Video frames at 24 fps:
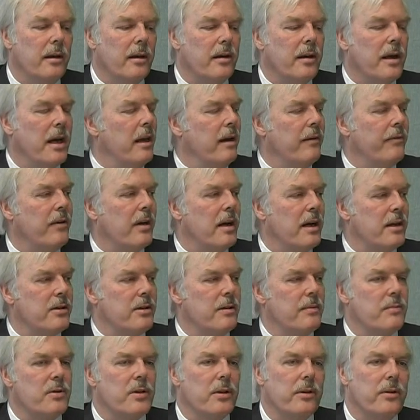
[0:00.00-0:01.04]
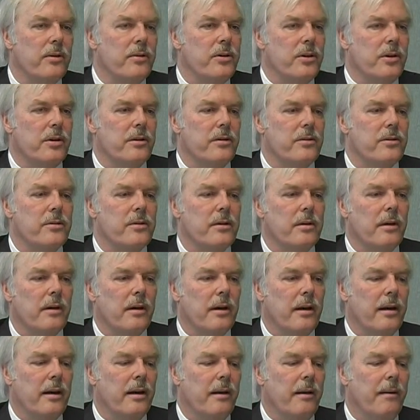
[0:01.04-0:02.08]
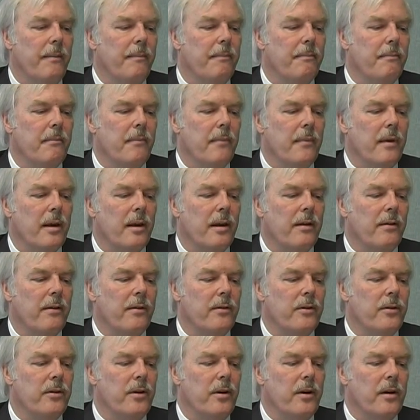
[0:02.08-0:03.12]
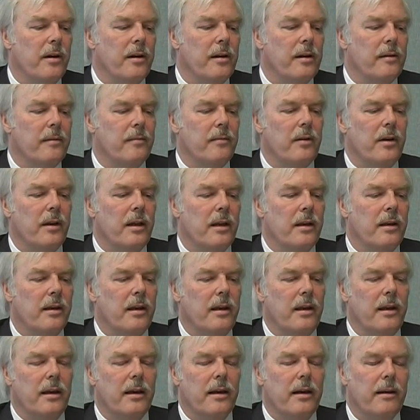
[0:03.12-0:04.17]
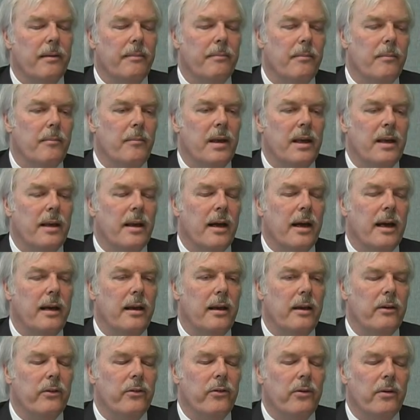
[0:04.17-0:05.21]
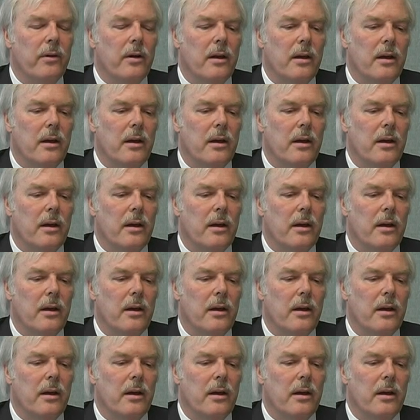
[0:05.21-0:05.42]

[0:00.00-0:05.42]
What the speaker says: kind of custom solutions in the mid-90s.